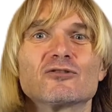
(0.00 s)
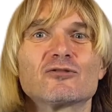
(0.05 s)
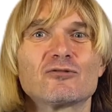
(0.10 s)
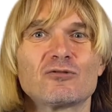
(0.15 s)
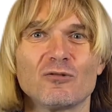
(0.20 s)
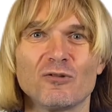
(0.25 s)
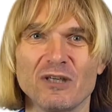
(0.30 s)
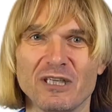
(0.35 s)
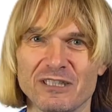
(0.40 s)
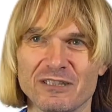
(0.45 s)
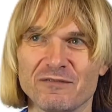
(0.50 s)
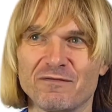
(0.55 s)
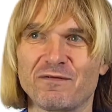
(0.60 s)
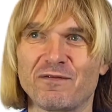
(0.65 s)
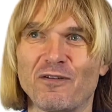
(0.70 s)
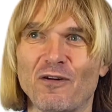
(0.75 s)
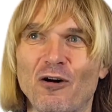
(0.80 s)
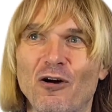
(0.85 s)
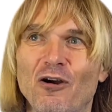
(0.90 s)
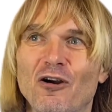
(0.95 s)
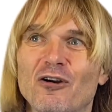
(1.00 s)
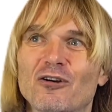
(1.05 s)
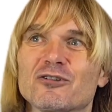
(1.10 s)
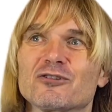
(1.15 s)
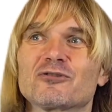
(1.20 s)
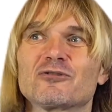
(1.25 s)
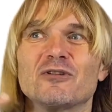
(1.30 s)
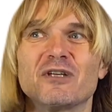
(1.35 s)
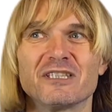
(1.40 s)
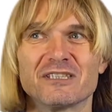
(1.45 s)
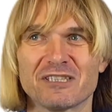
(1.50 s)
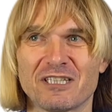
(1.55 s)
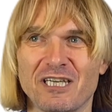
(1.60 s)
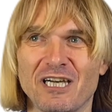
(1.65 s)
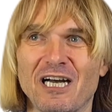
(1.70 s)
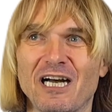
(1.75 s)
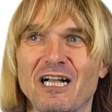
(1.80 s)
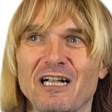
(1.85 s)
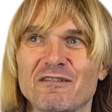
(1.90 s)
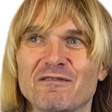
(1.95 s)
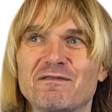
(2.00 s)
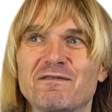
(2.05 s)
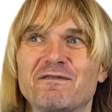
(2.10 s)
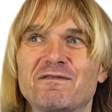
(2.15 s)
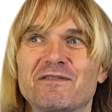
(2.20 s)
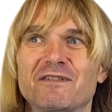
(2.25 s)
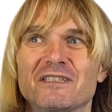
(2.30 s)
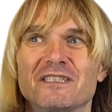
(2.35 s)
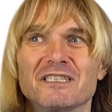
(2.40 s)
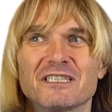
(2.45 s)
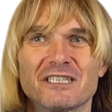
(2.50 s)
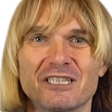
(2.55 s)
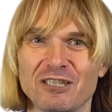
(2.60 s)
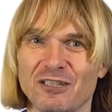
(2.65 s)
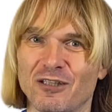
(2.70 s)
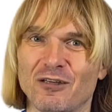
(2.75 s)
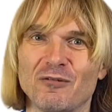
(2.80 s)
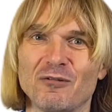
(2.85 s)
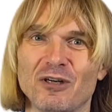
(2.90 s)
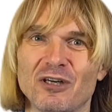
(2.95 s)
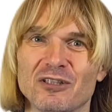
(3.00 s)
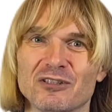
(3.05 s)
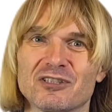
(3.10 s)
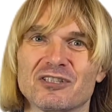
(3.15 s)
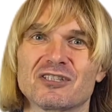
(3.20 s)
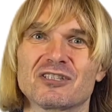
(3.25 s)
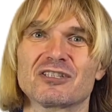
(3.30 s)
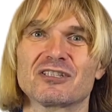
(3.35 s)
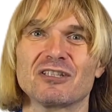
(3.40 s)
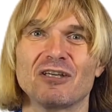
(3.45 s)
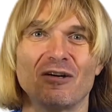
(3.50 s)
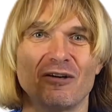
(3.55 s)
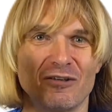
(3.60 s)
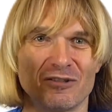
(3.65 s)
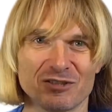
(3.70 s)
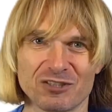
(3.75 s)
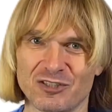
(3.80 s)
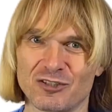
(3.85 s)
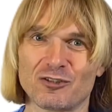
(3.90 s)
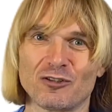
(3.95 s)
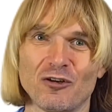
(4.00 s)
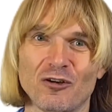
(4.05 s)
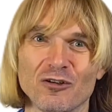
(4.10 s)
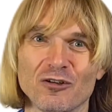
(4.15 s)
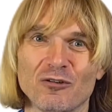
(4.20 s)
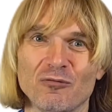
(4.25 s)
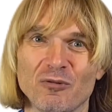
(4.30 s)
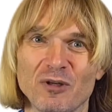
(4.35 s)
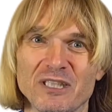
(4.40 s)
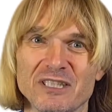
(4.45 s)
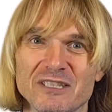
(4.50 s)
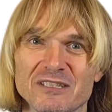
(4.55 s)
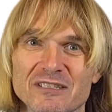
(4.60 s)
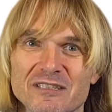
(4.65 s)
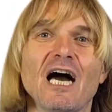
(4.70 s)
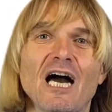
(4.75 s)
2.5 kilowatts on strong wind.